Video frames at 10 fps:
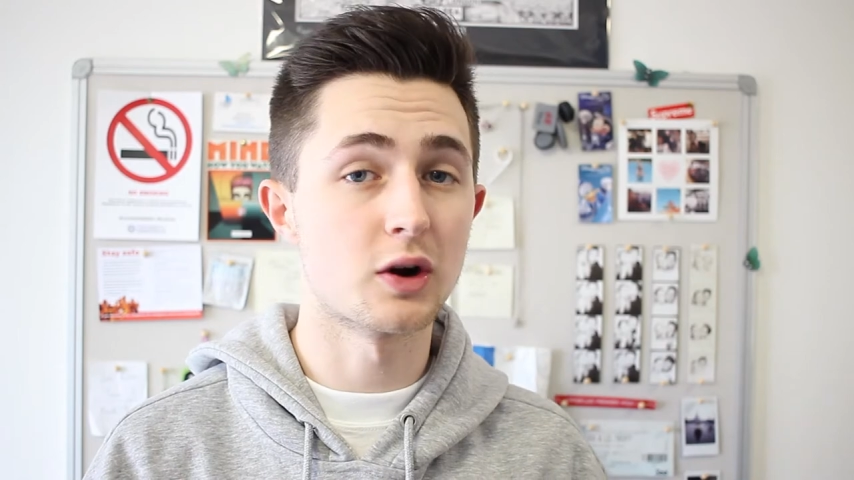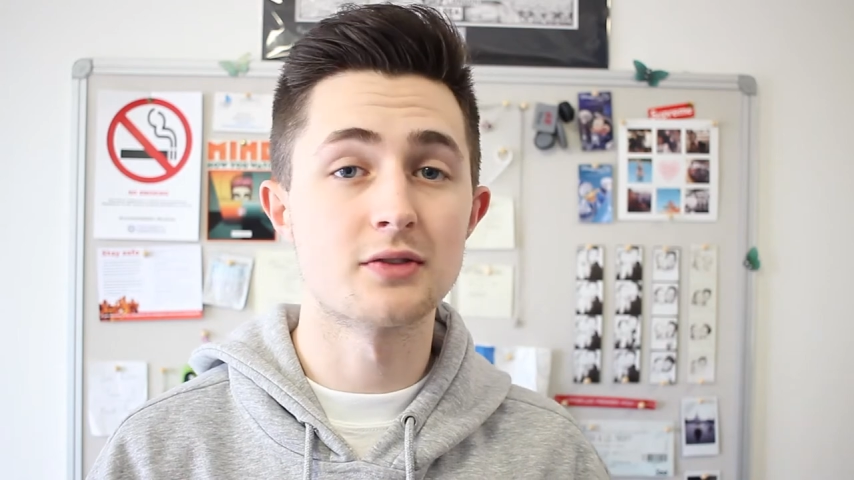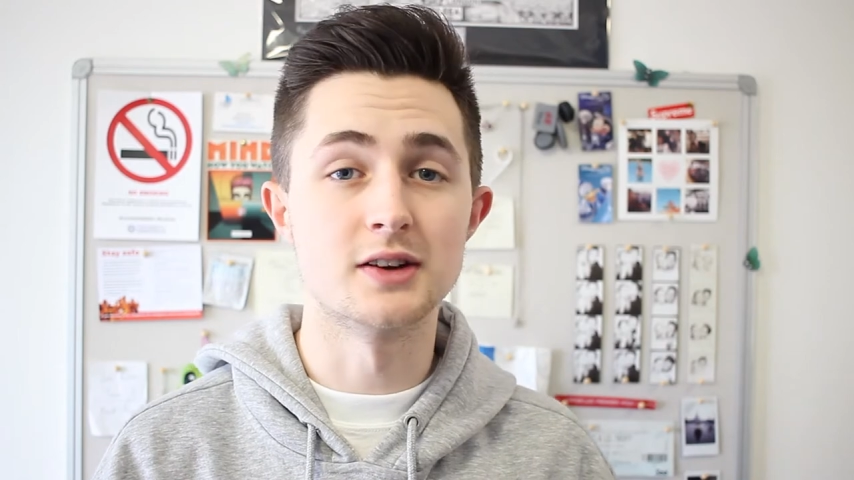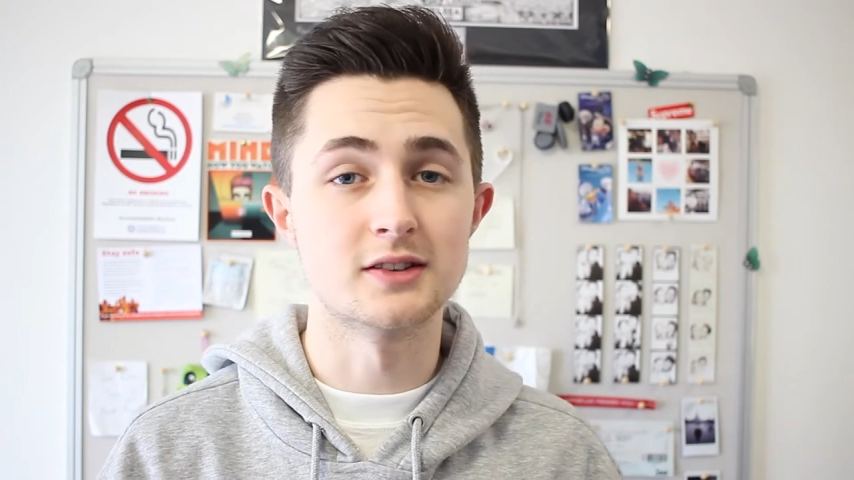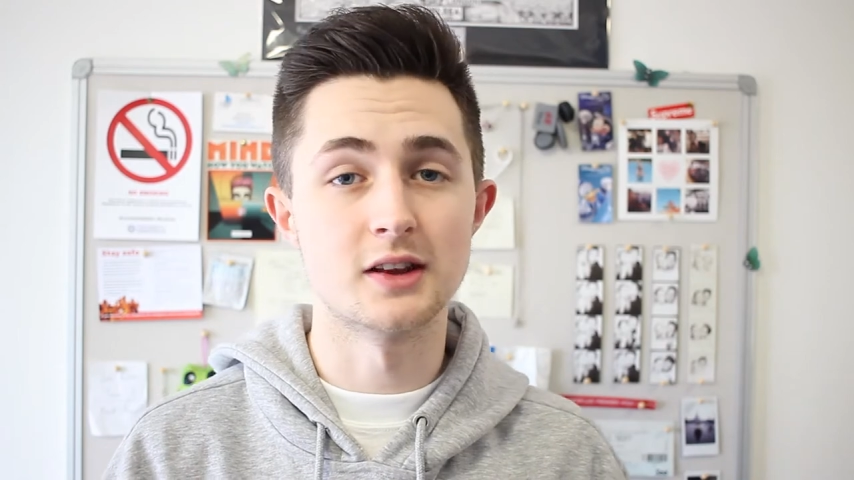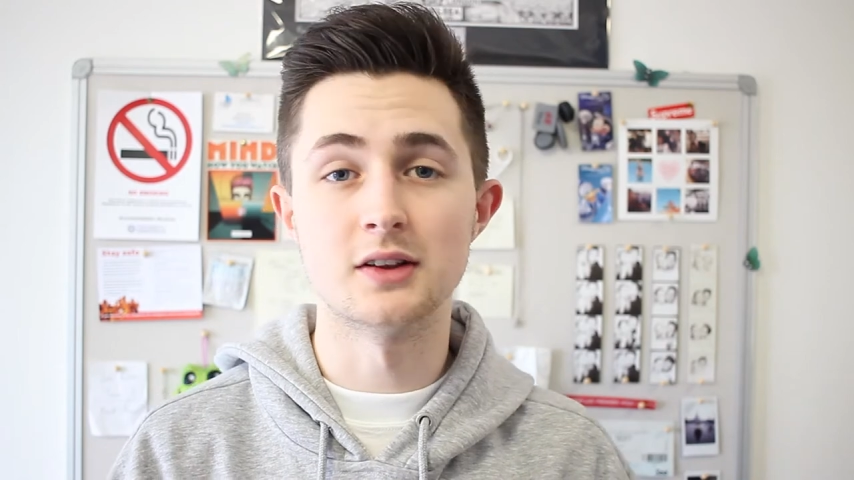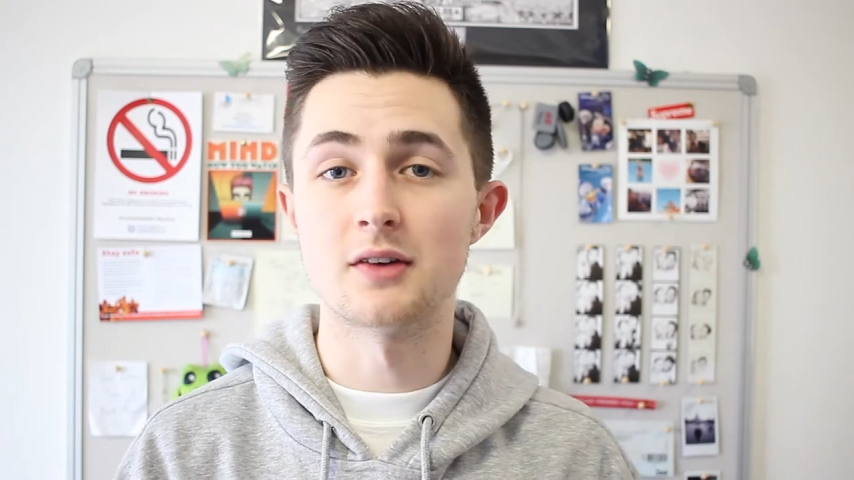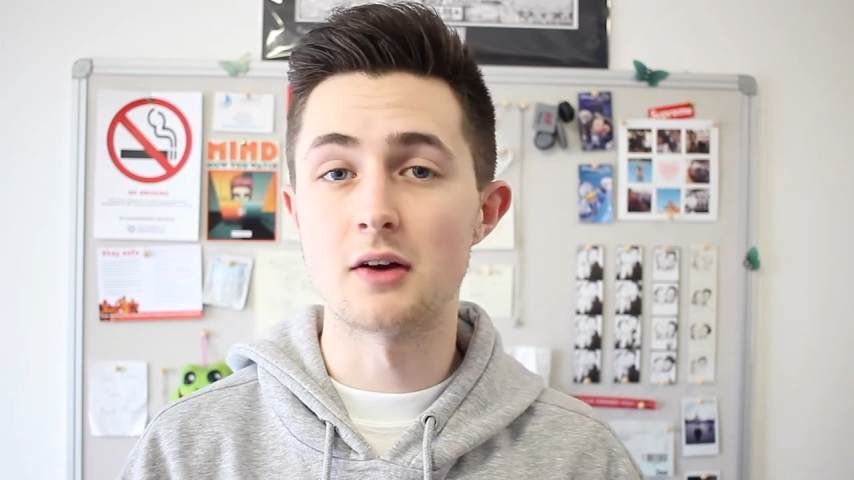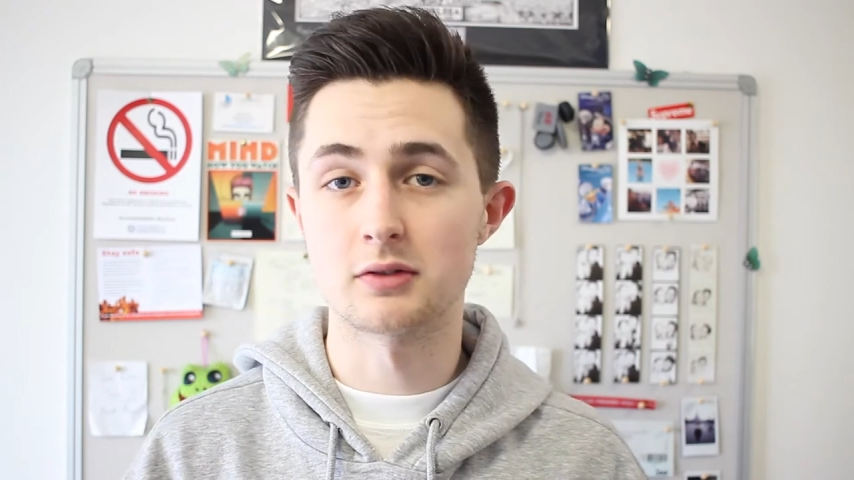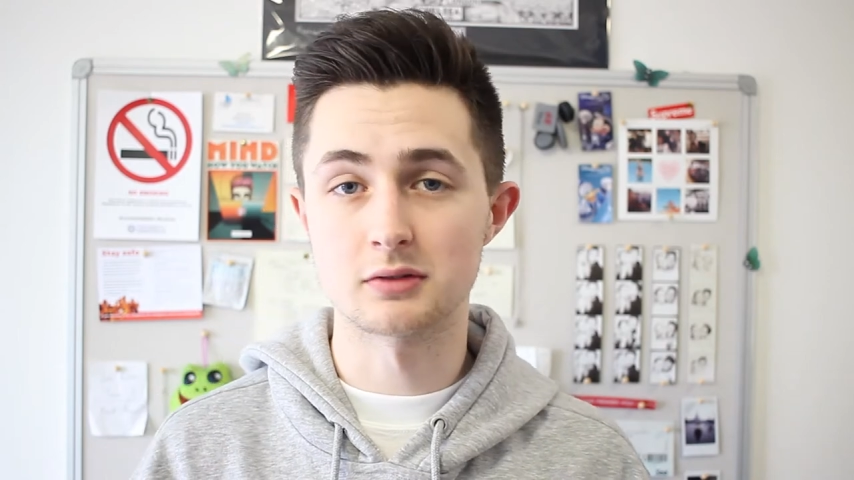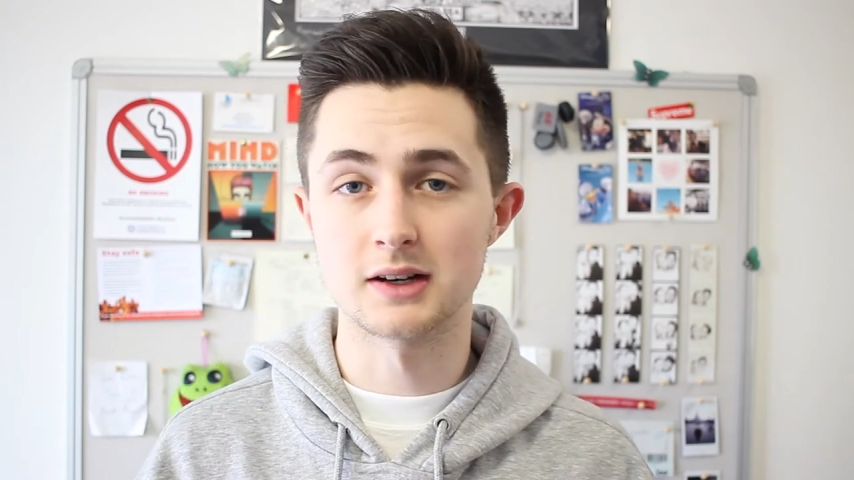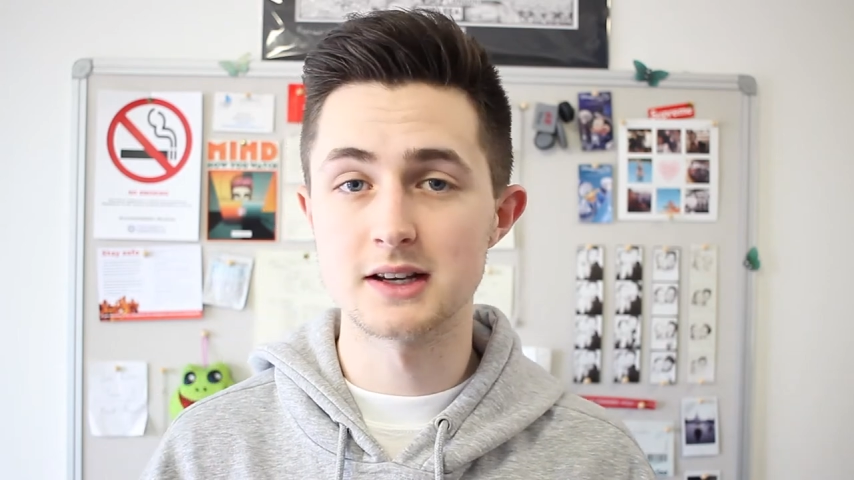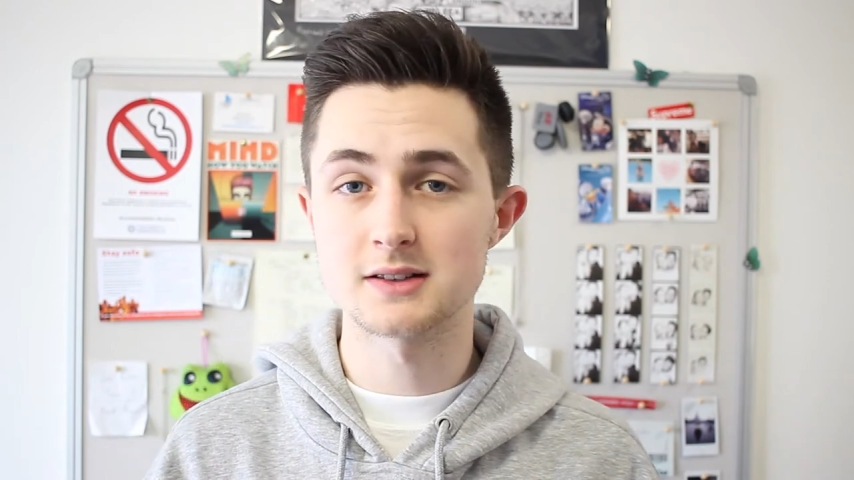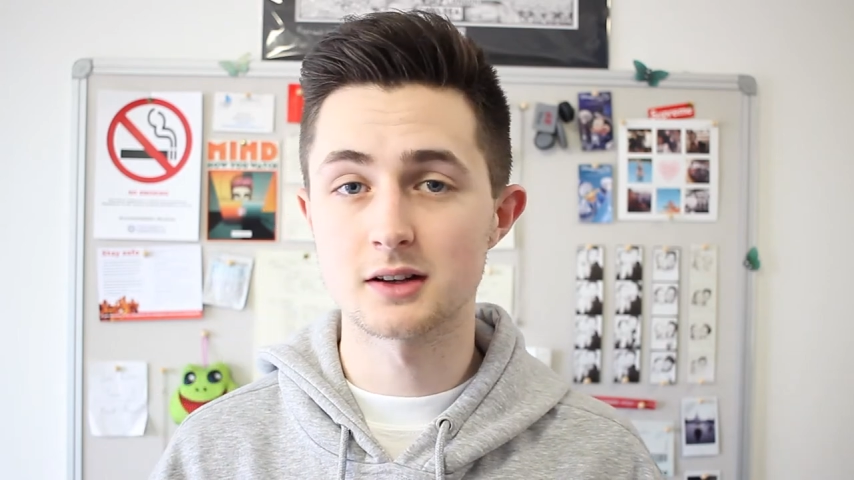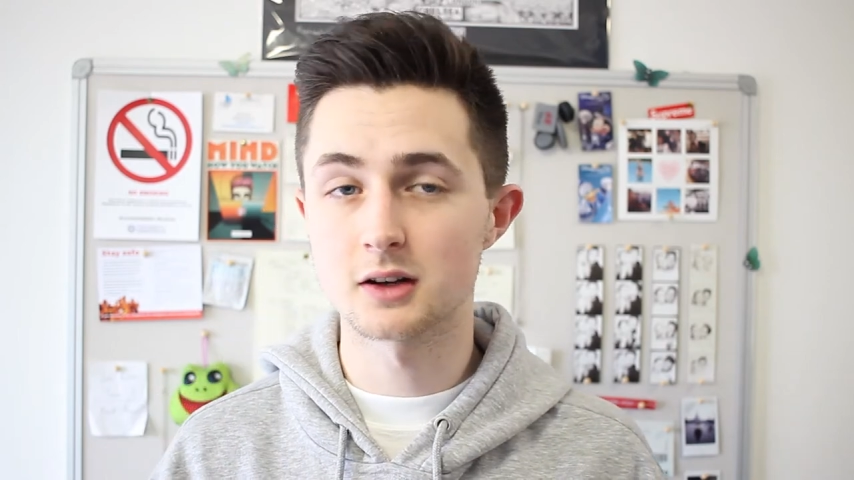graphics that they've ever released,